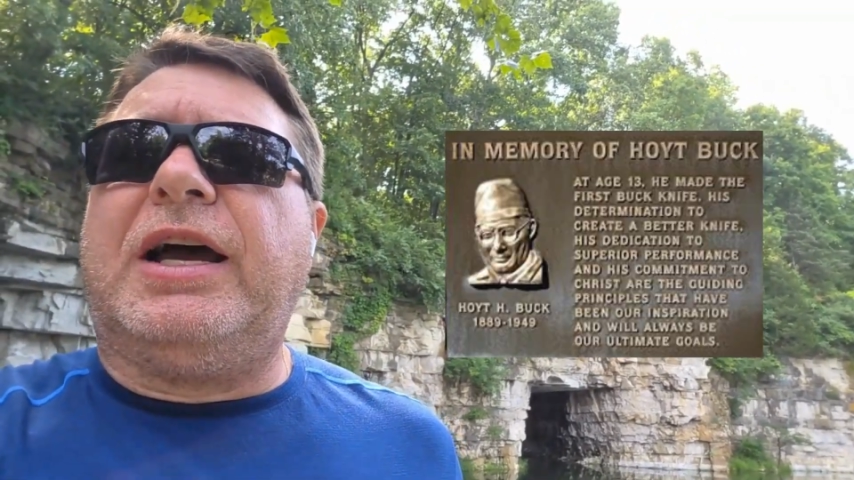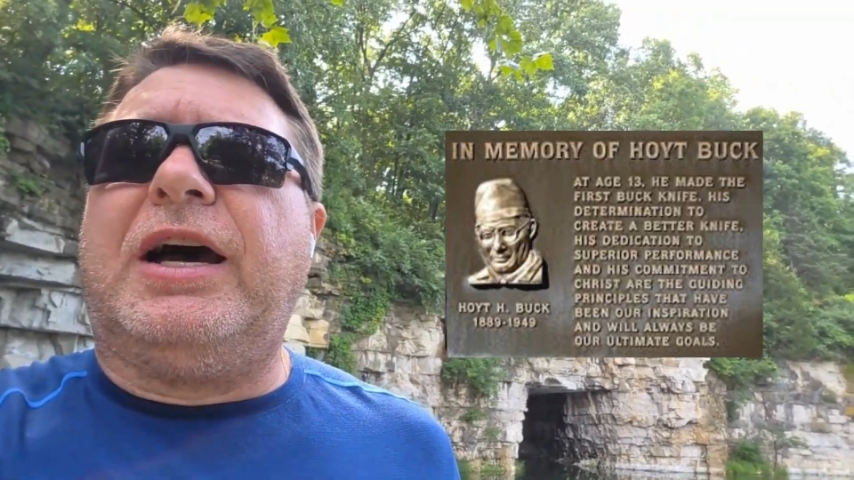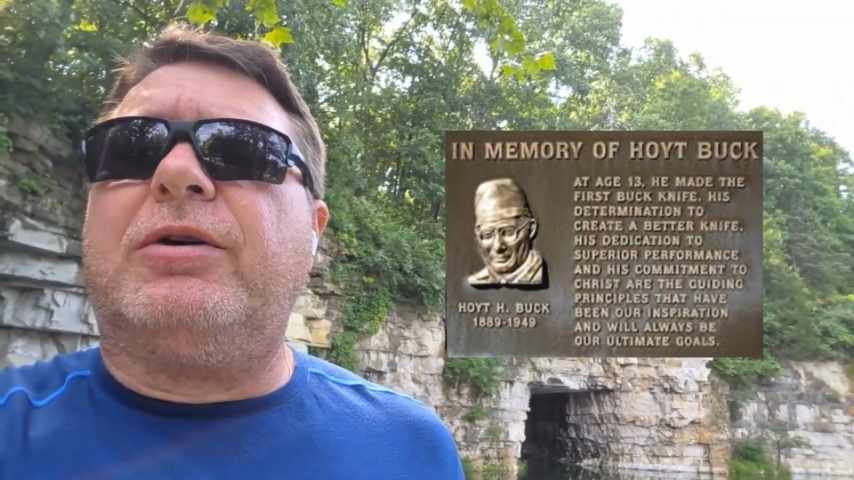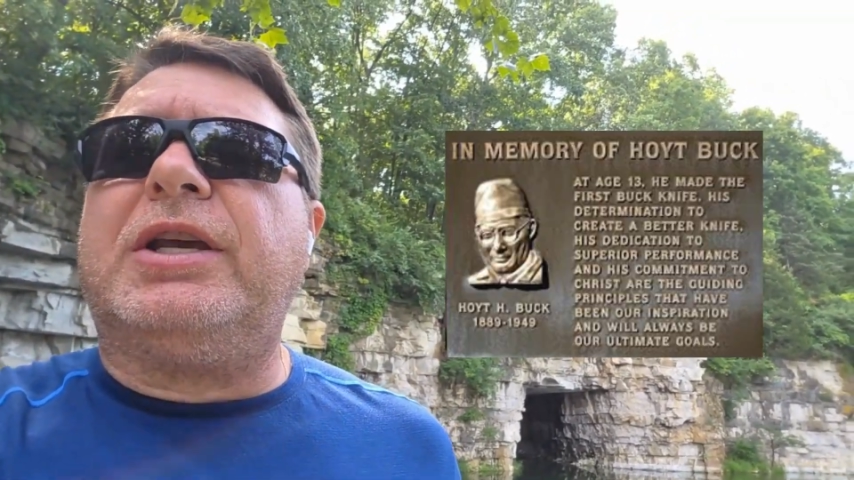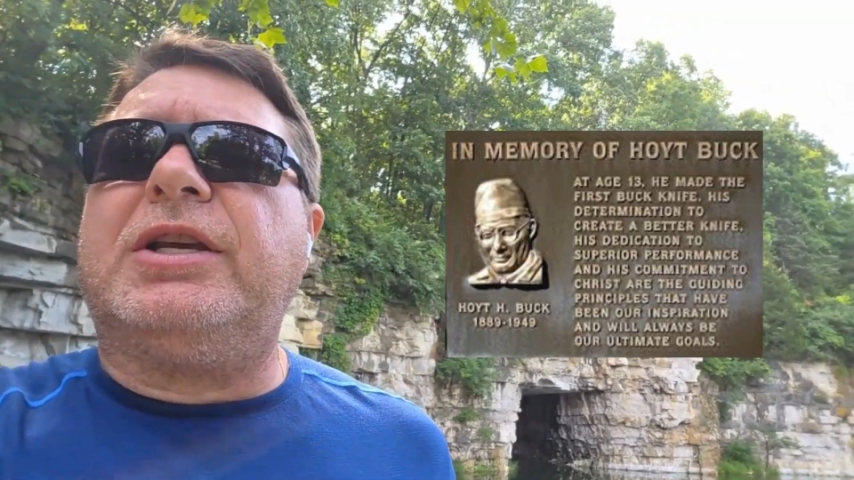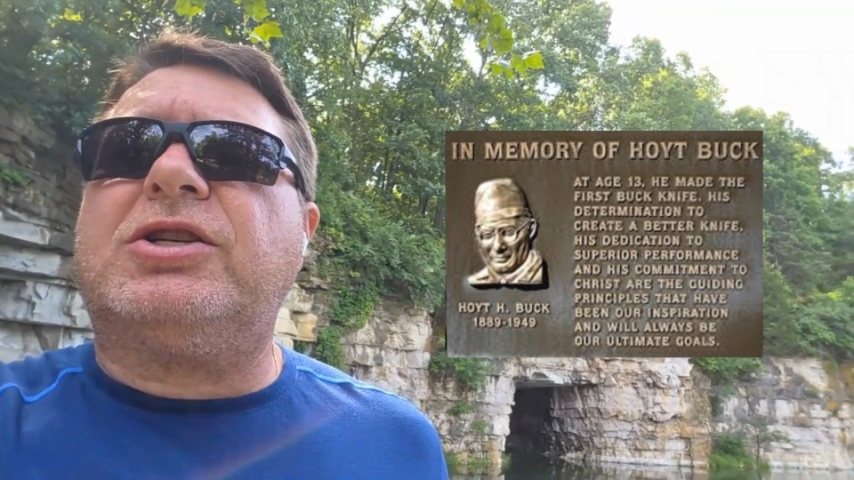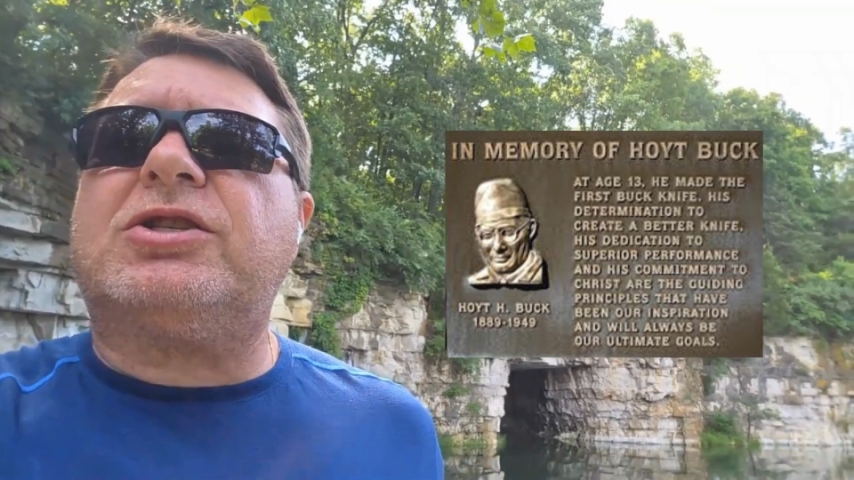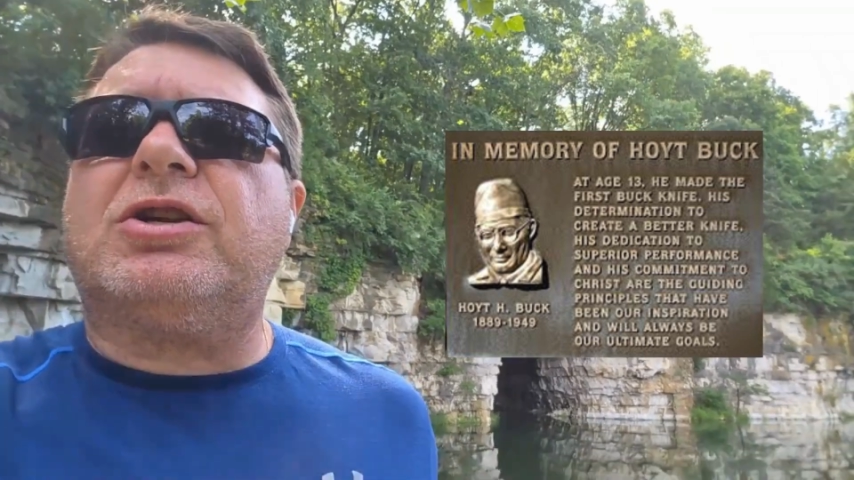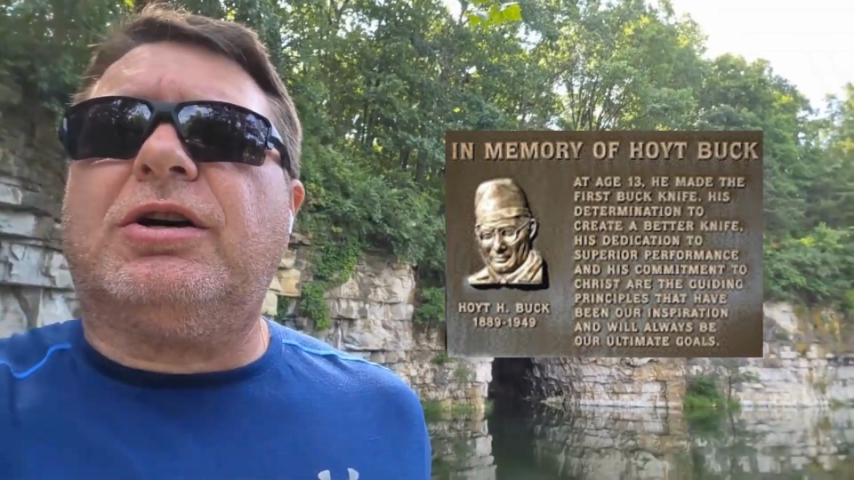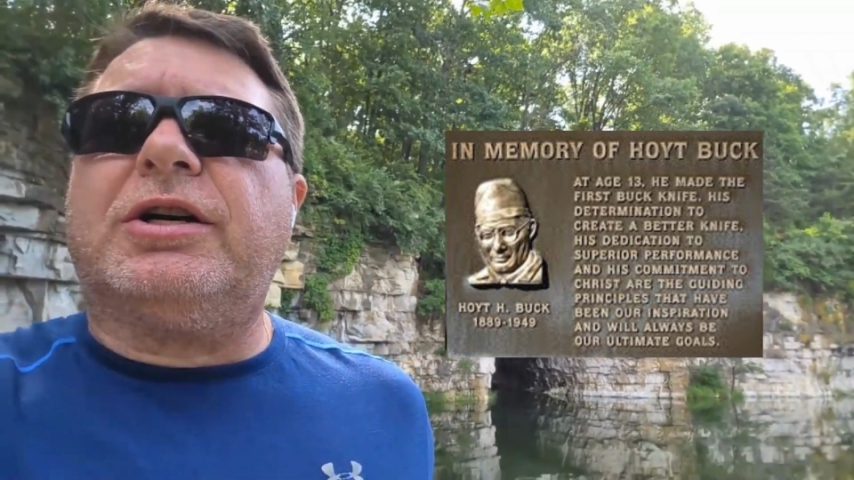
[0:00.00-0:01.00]
how he
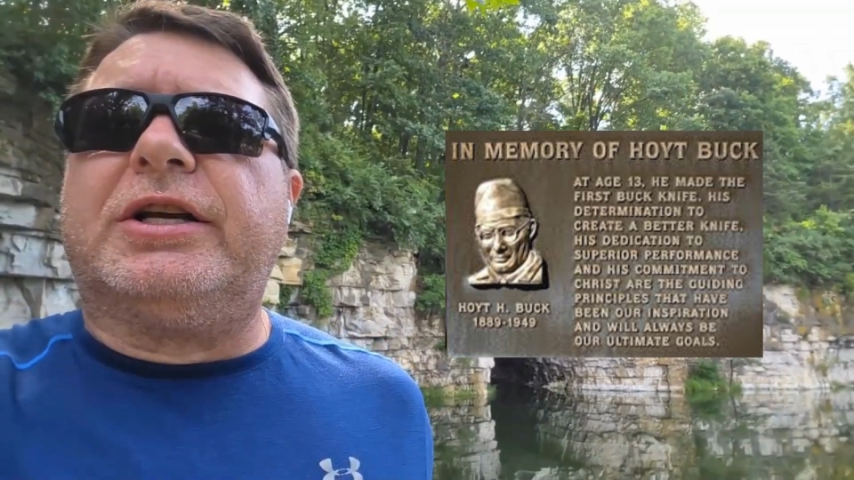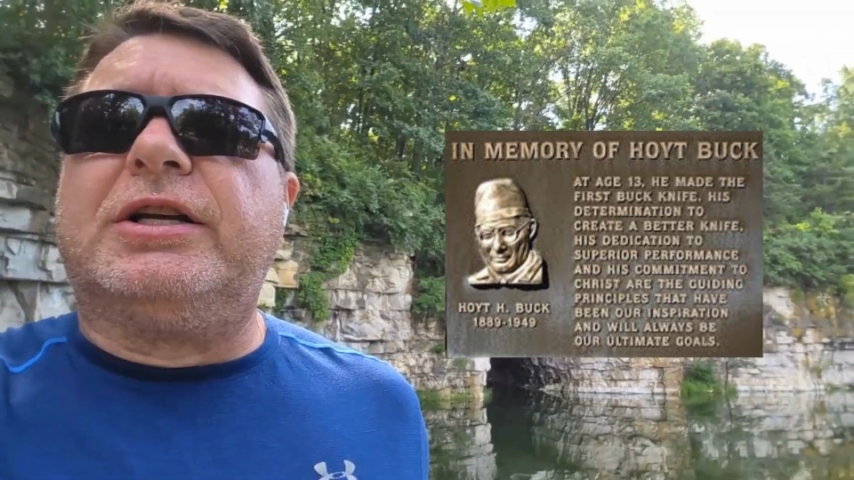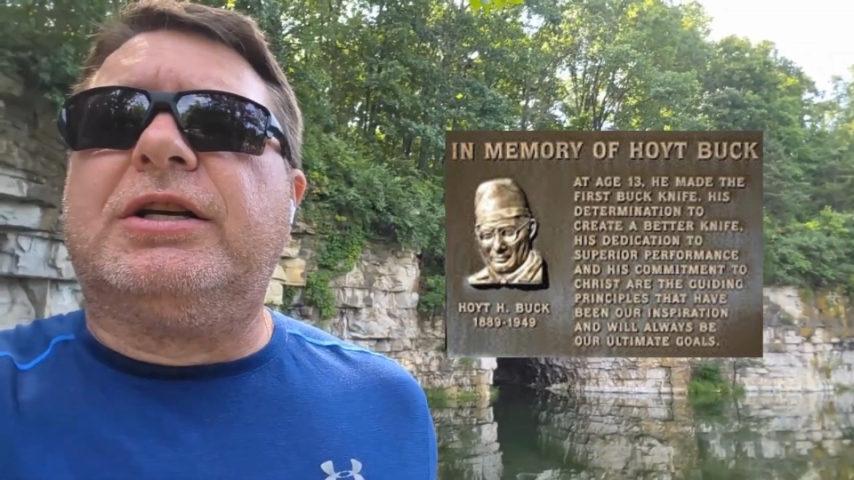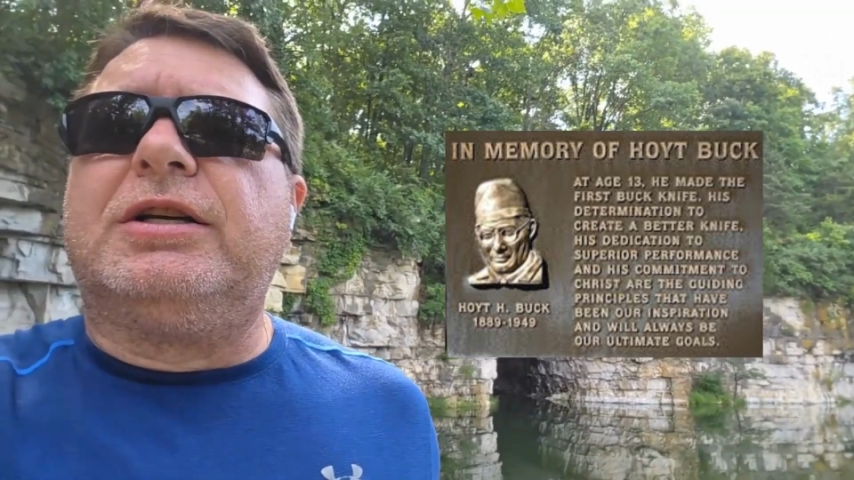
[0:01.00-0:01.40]
started